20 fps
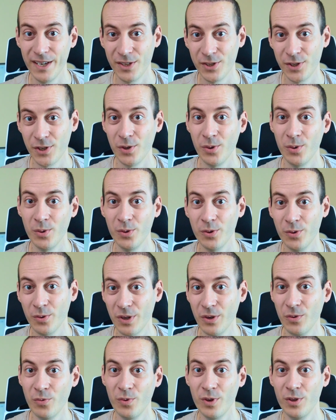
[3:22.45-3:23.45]
so you
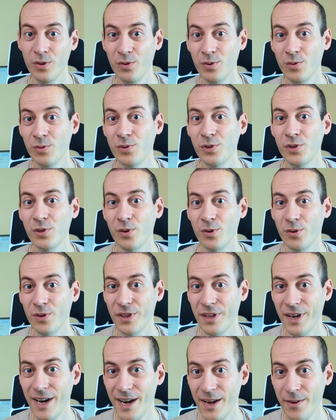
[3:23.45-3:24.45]
can reduce your
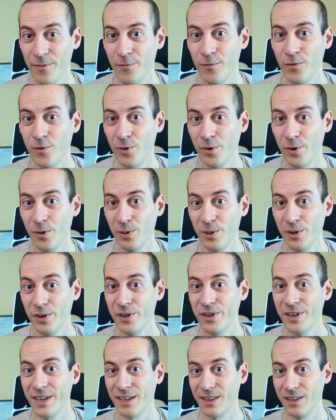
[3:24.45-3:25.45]
time for
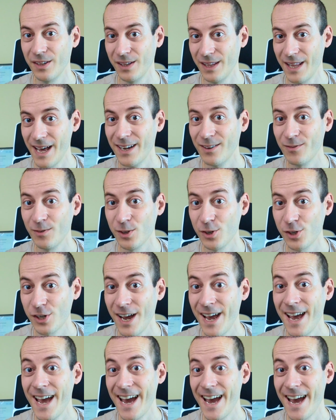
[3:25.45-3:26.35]
learning the language